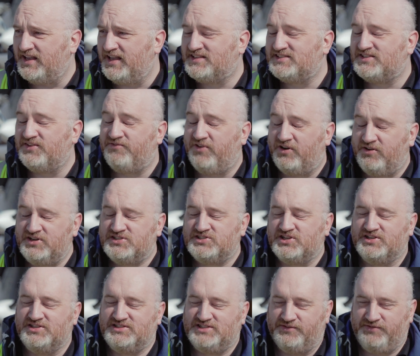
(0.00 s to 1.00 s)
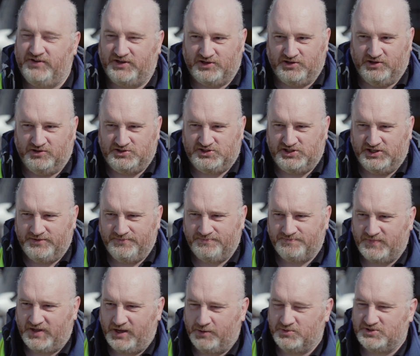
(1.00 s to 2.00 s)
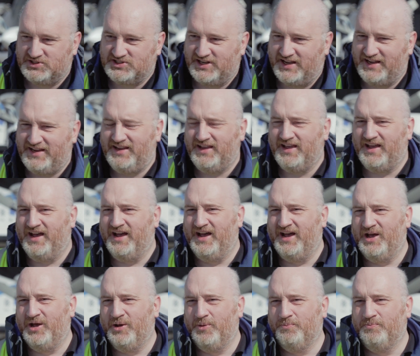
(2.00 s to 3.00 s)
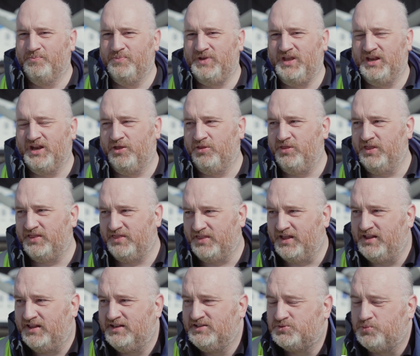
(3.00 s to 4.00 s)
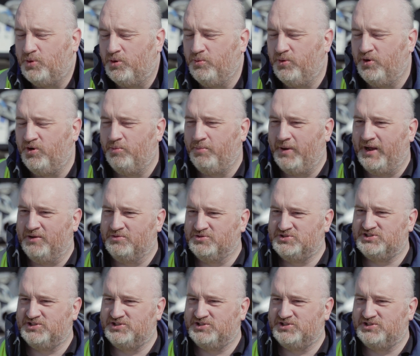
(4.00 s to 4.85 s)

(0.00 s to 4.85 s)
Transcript: It's a very scientific culture, I would say. Um, you know, that, that is what we're about,